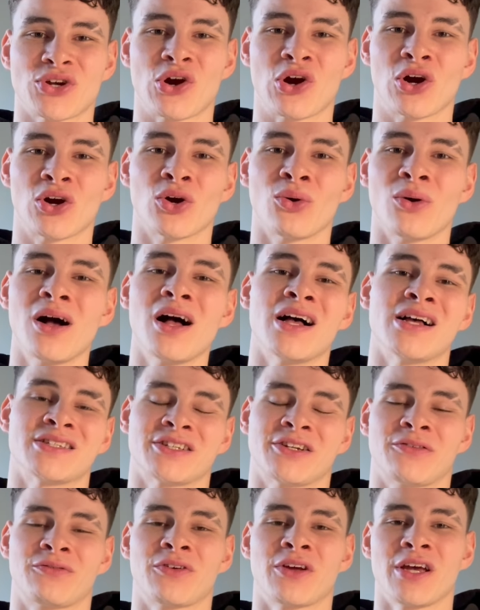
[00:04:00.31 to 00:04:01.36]
ROIs.
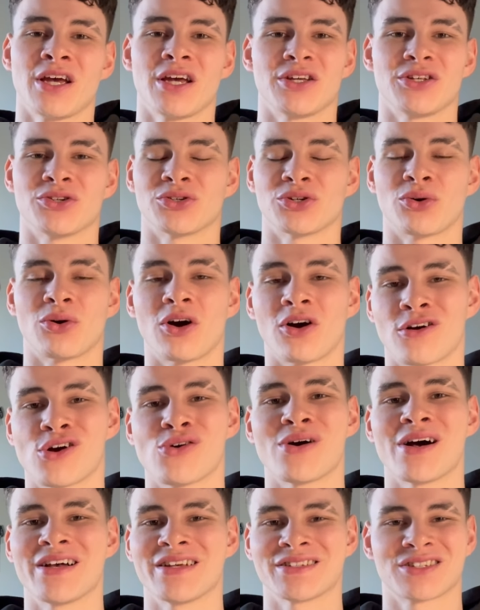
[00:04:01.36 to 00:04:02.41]
And if you don't know what
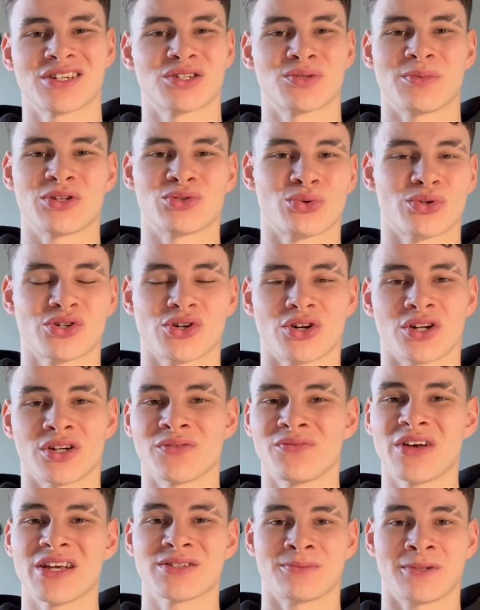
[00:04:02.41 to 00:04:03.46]
ROI is, it just means return on
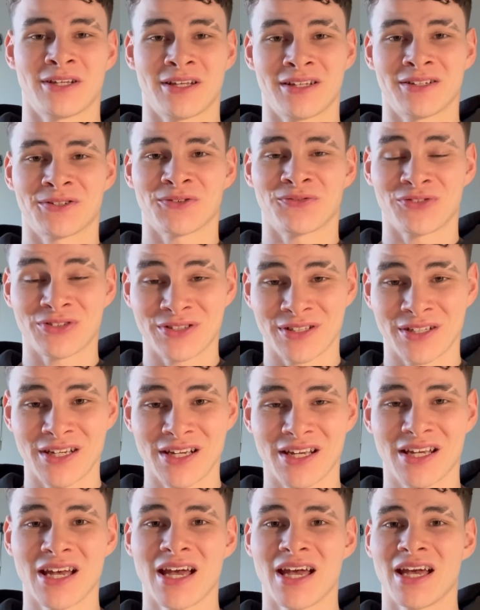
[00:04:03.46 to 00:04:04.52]
investment, and your
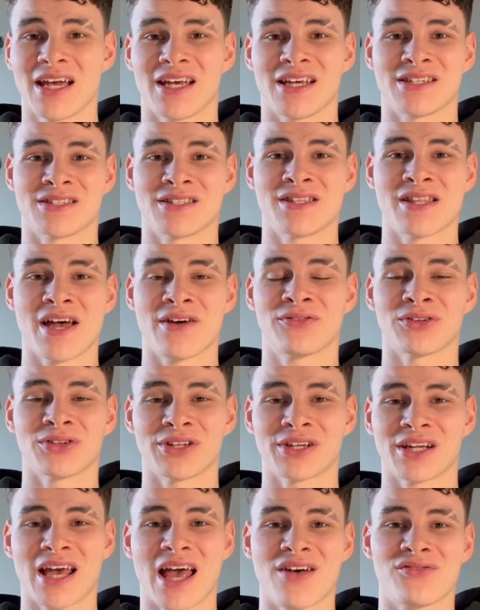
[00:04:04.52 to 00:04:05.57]
physique is definitely
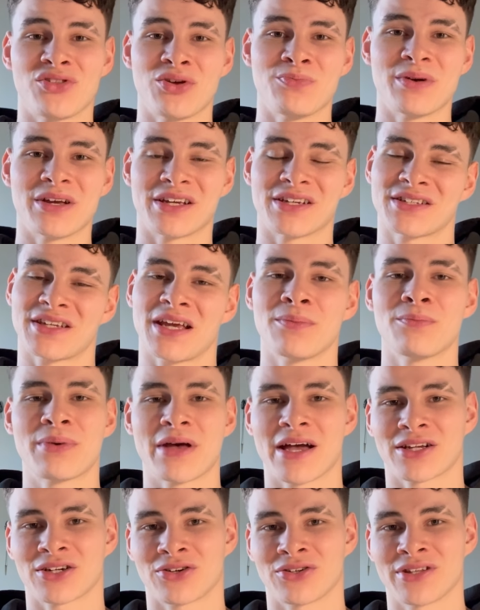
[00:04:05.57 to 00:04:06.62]
going to have the biggest
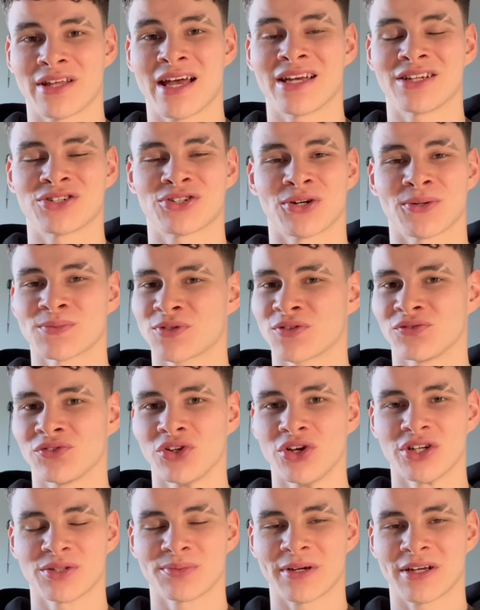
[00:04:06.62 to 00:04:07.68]
impact on that in terms of
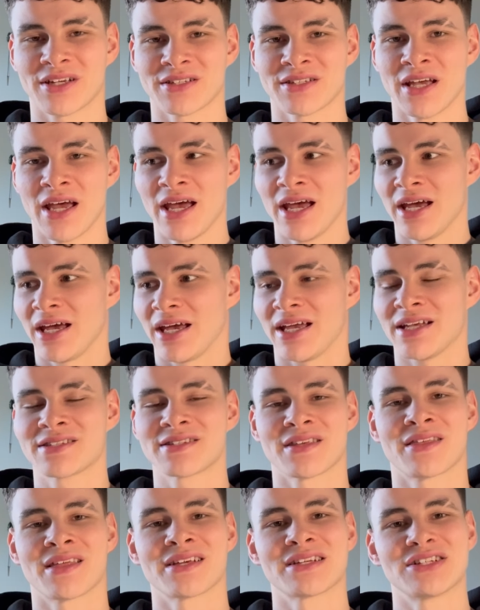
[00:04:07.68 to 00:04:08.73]
looks, because it's
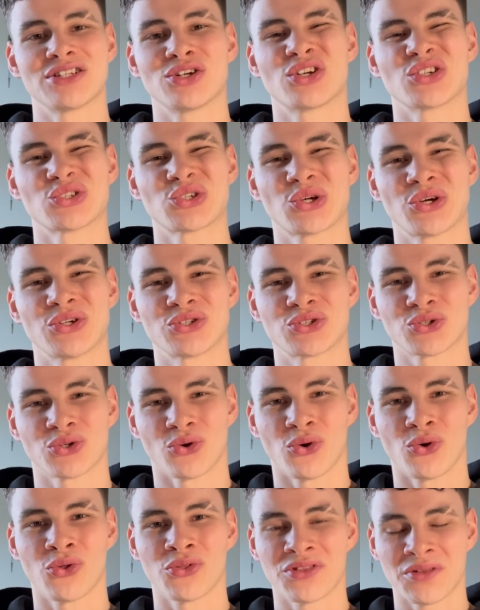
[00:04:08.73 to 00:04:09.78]
the thing that you can
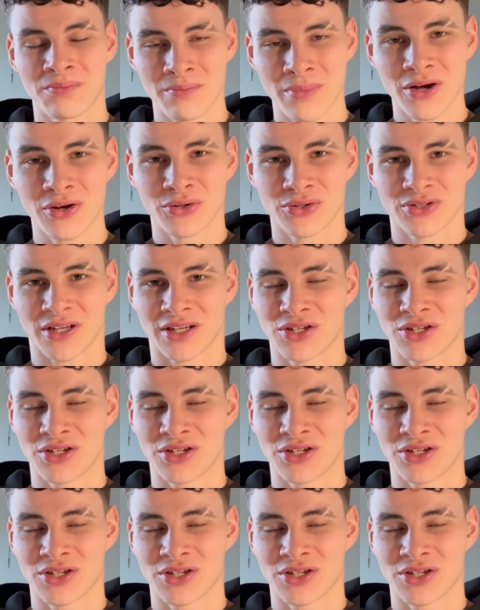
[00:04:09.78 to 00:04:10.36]
control the most.